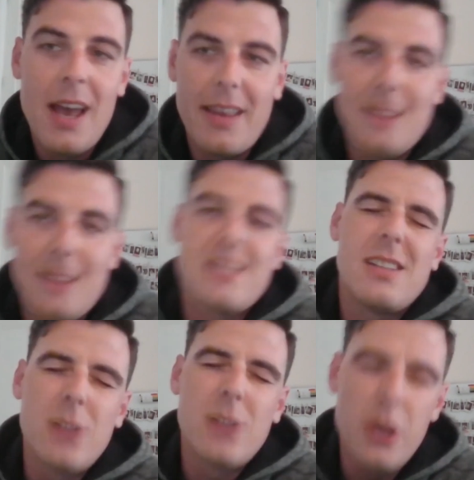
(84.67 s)
and it's
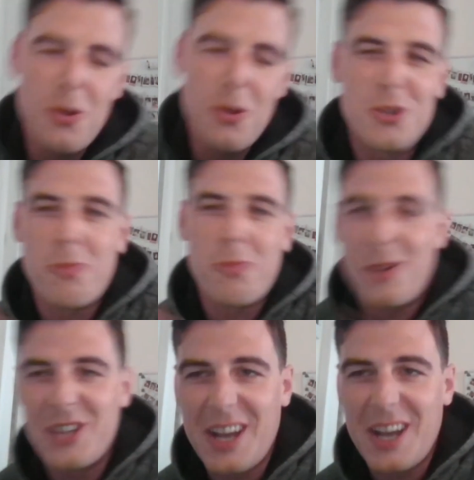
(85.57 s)
this huge
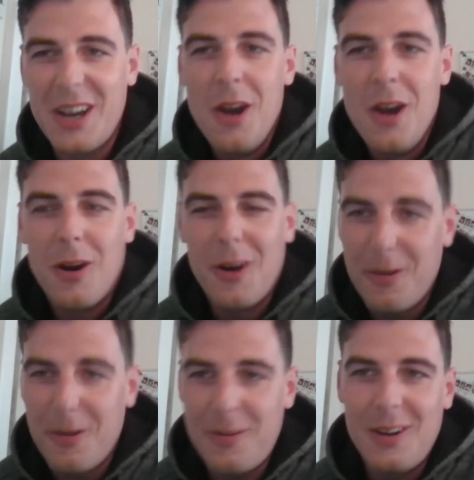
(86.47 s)
project
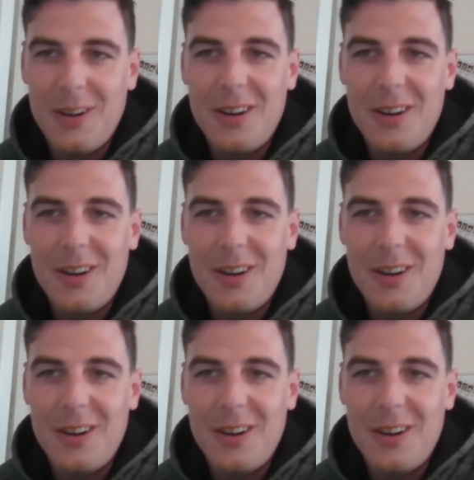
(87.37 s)
of